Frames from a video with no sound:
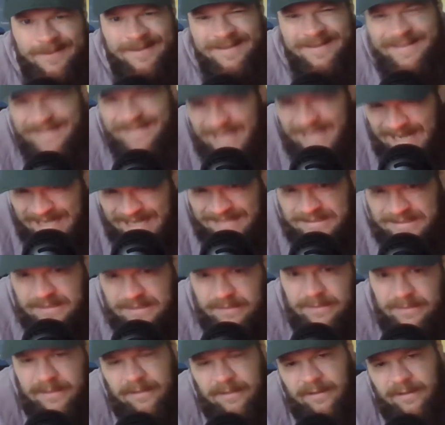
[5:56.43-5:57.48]
That's a
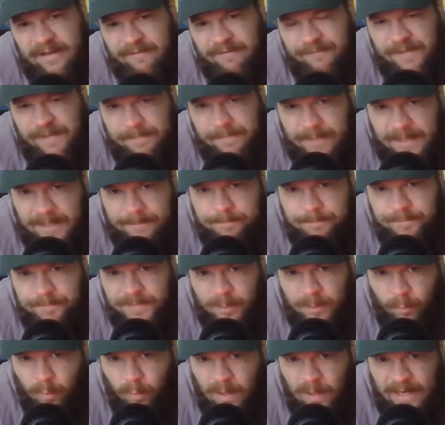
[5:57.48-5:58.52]
little iffy, but
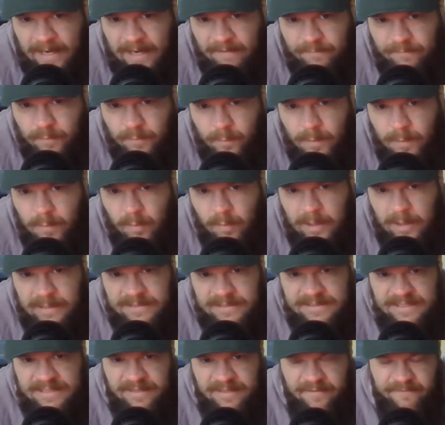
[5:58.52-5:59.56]
whatever, we want to
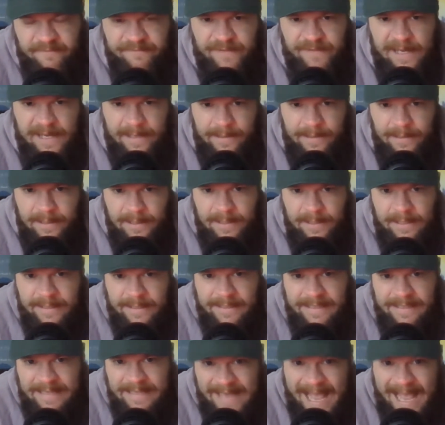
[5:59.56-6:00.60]
see the fight.
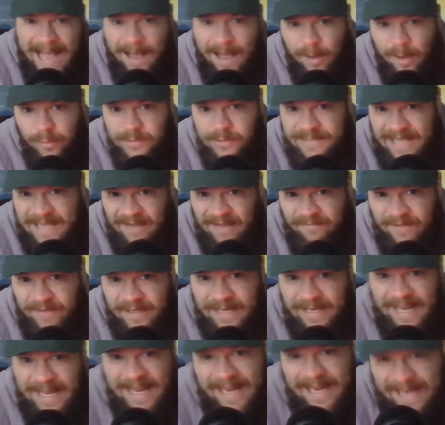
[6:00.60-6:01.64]
Now Devin
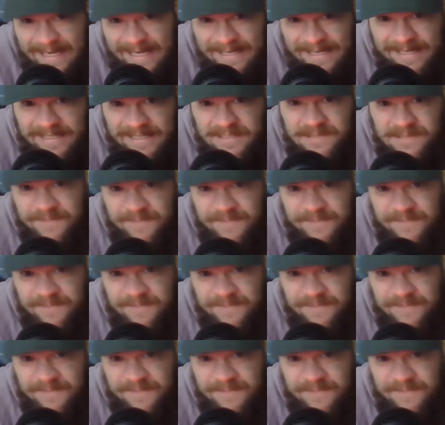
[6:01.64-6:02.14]
Haney's